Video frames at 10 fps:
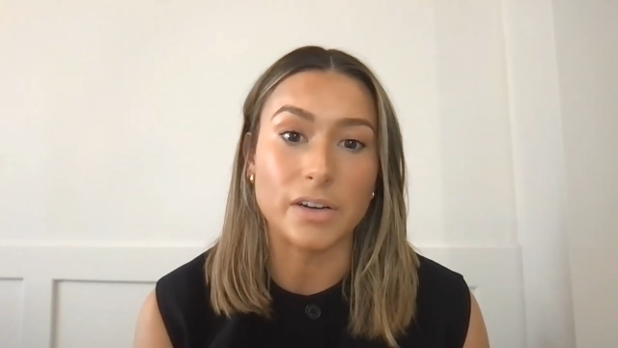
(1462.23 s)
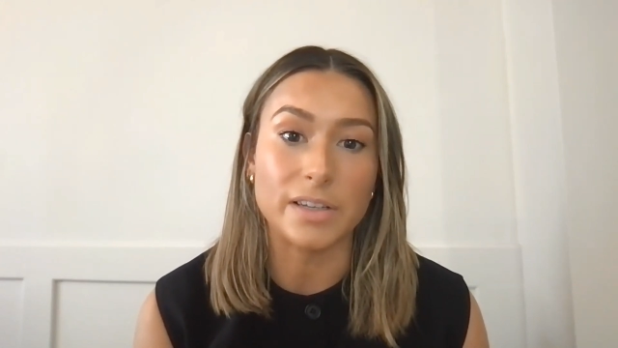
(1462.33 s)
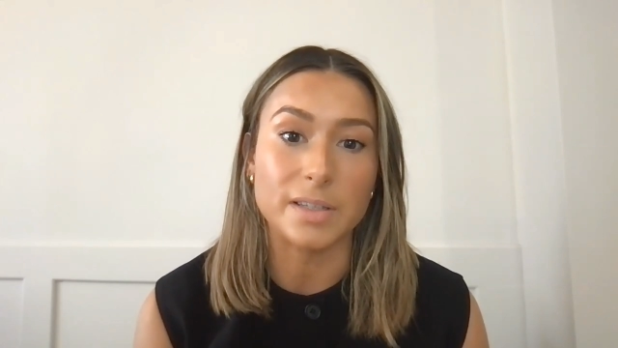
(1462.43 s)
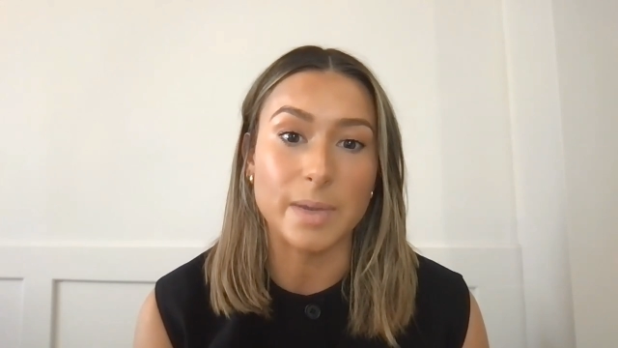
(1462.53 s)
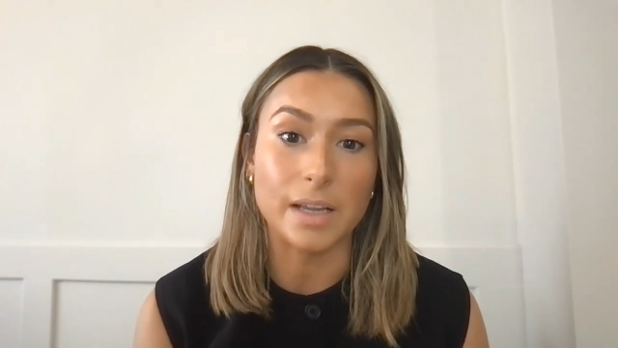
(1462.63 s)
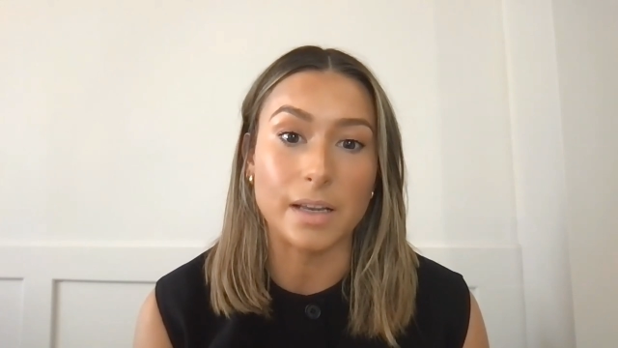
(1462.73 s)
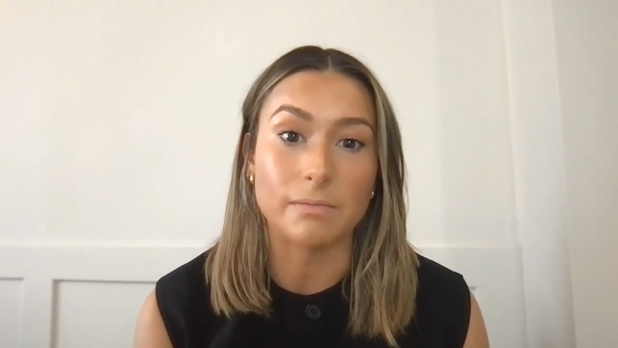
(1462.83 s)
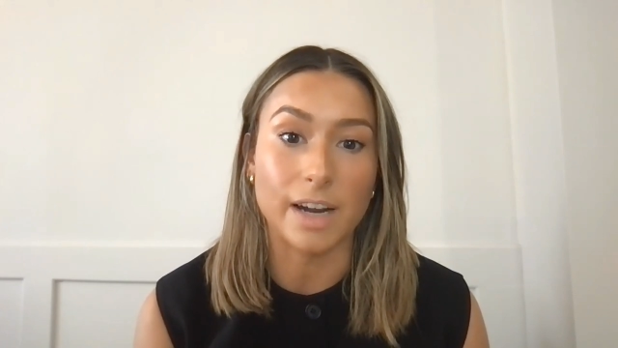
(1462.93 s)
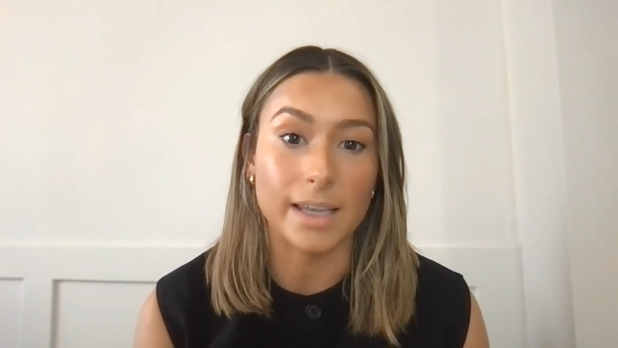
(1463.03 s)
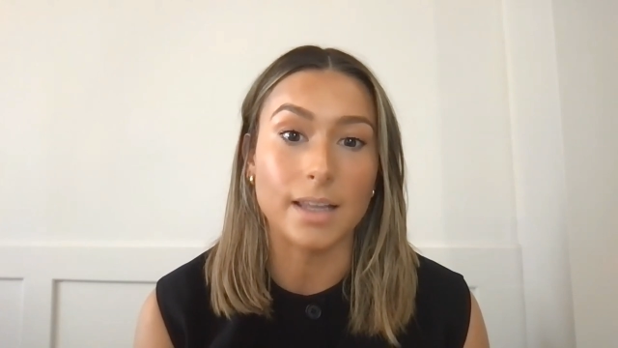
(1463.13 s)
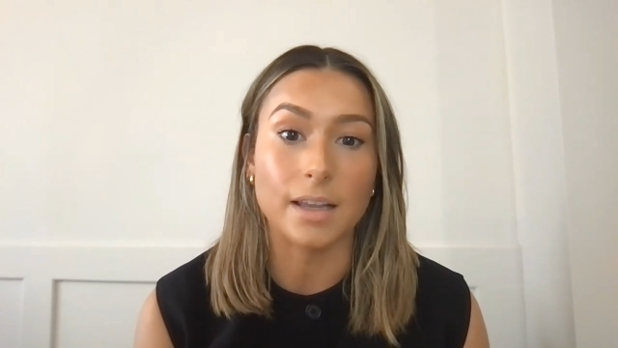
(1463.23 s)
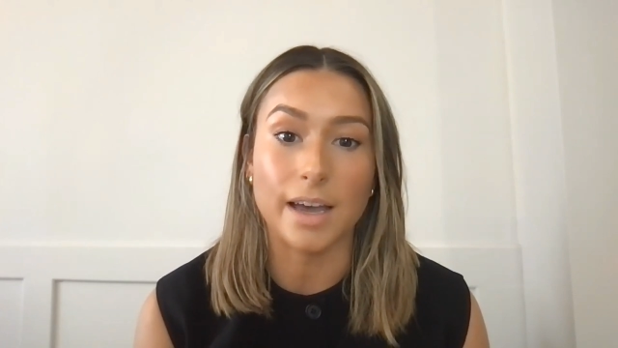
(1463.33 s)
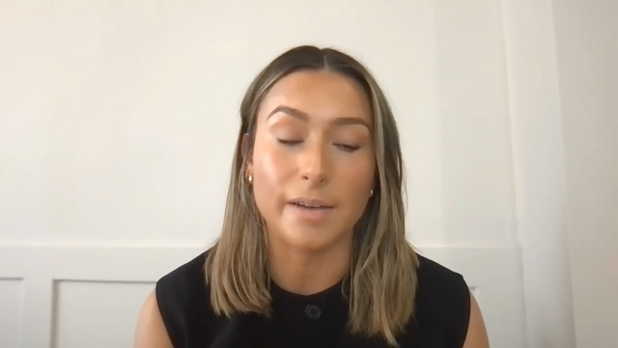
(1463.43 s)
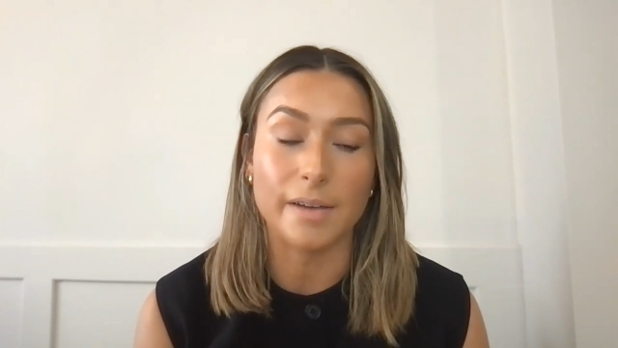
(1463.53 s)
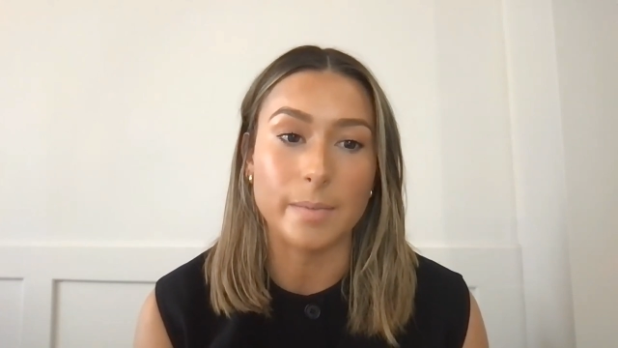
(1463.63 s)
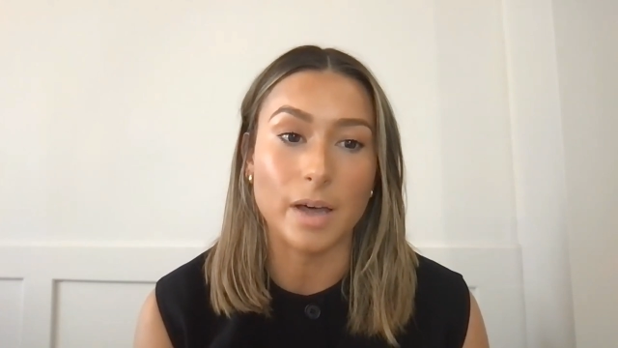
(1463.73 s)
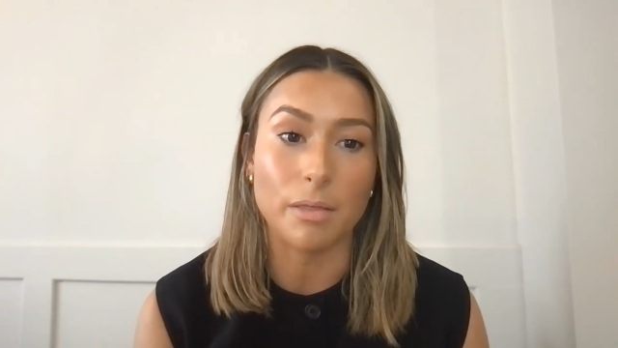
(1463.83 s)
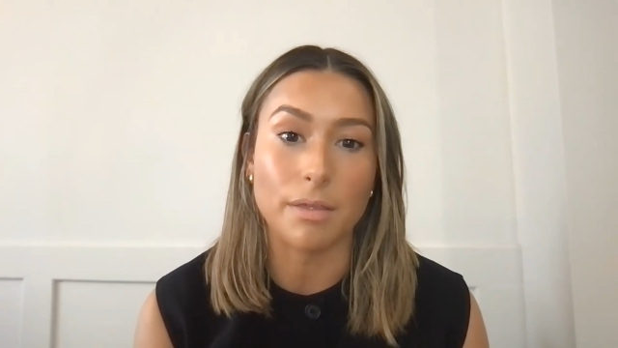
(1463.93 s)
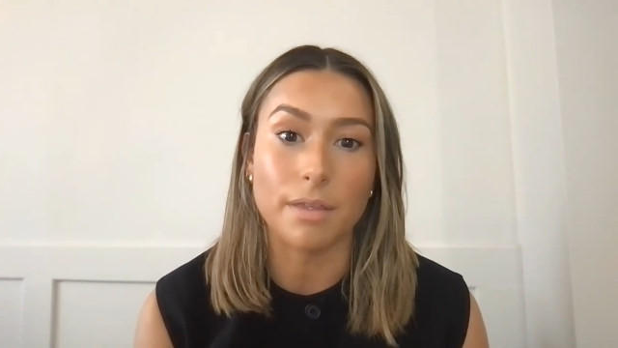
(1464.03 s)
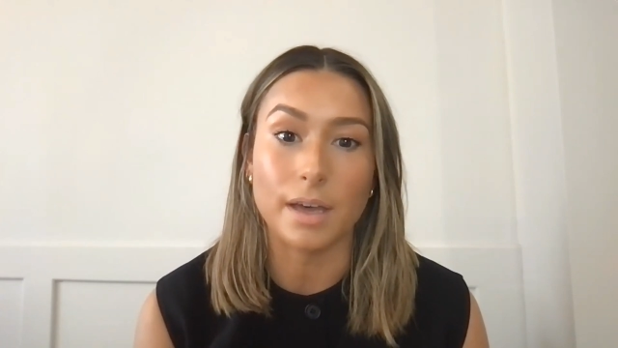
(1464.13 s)
it's been regular every
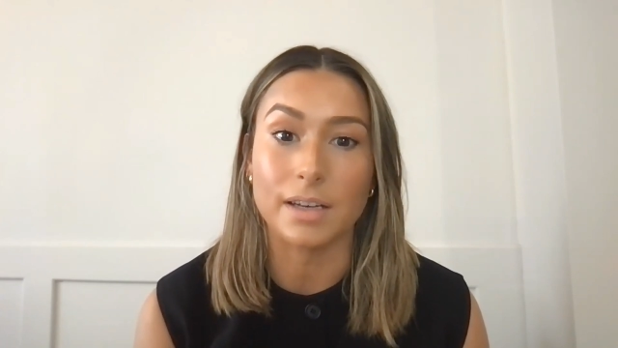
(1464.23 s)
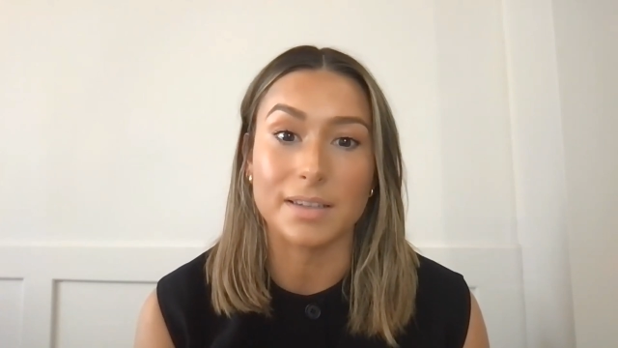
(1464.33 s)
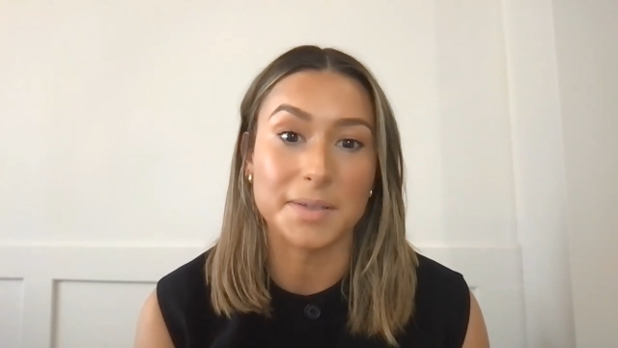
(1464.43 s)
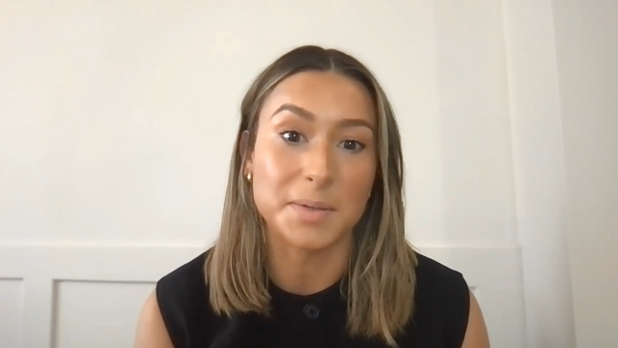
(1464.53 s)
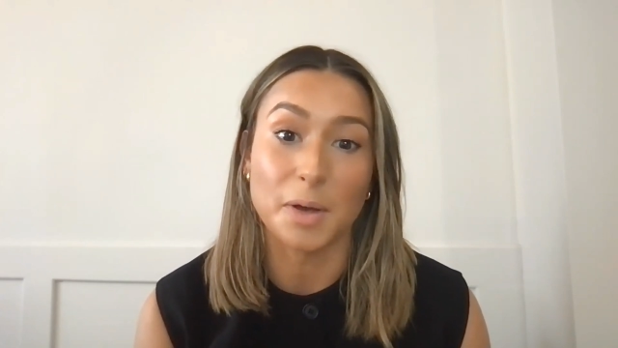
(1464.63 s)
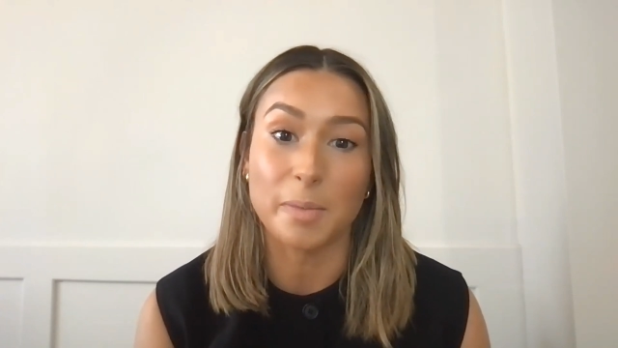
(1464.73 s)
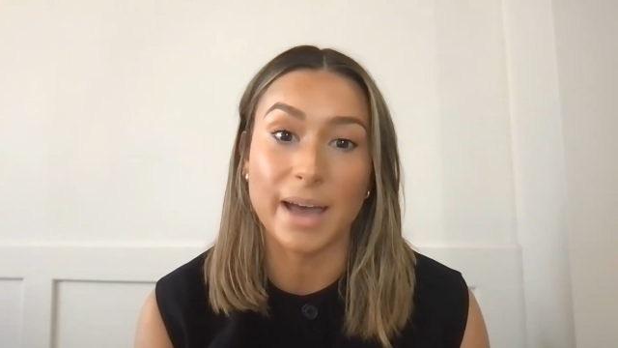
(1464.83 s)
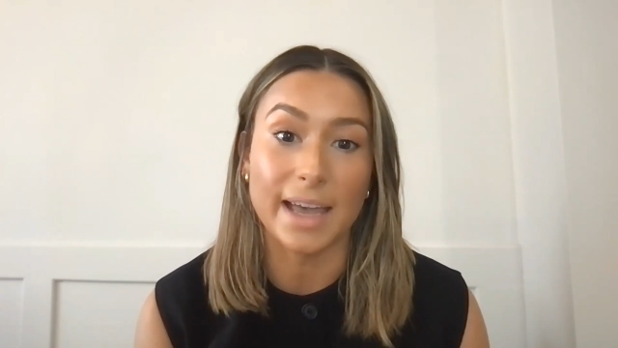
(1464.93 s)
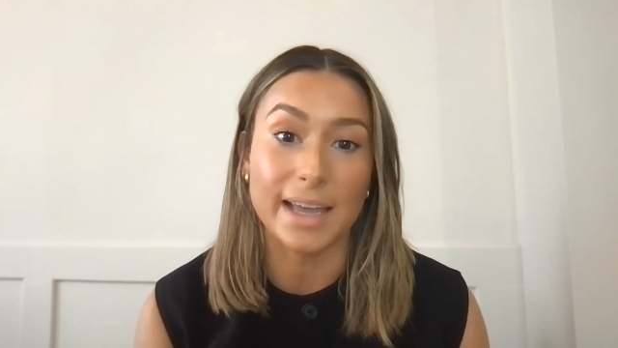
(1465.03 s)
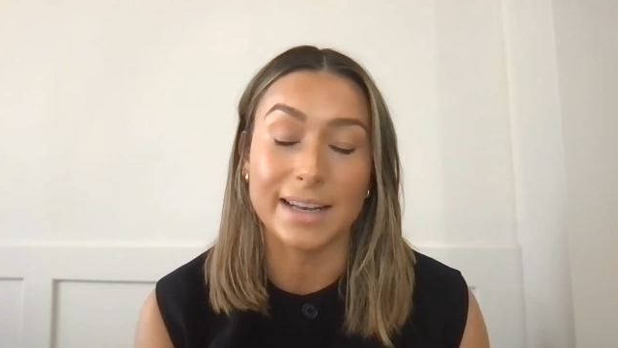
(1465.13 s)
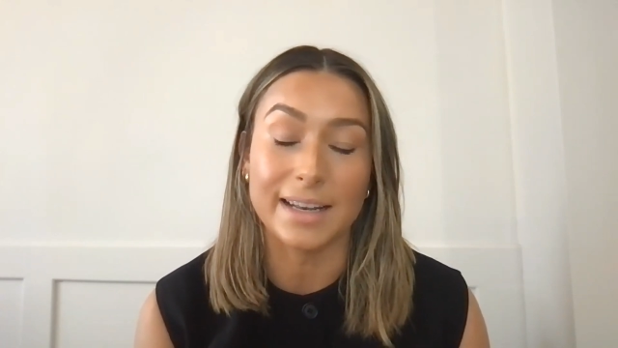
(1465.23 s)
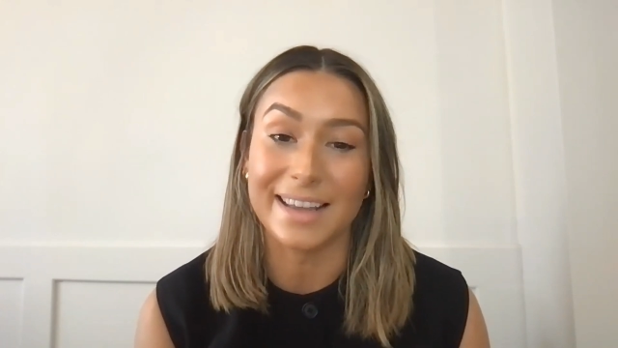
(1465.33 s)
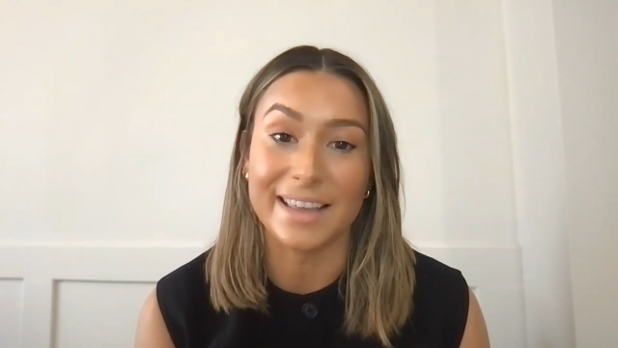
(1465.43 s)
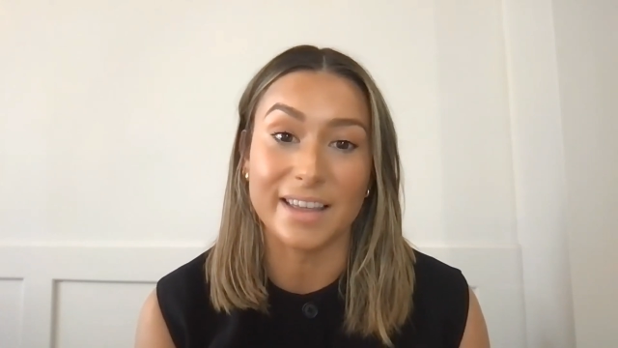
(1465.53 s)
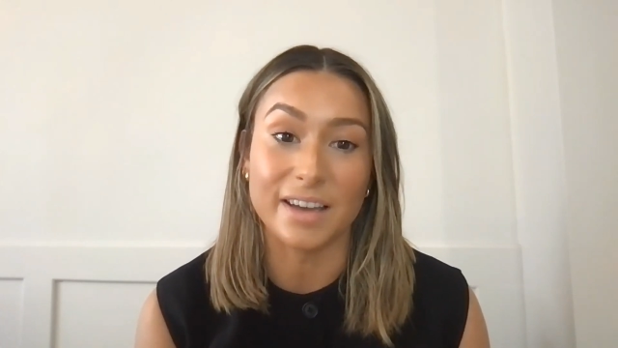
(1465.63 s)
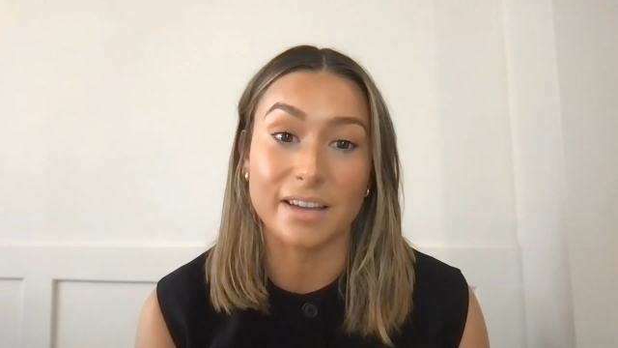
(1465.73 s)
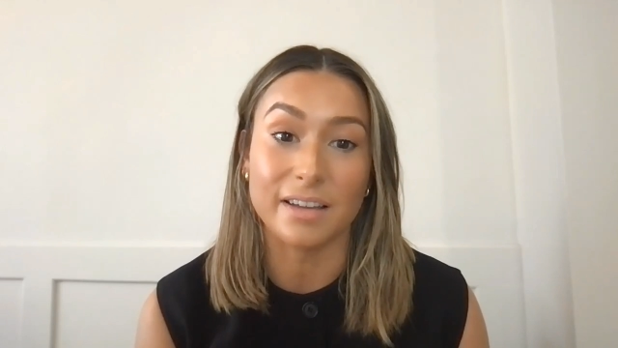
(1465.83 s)
month and no pain either.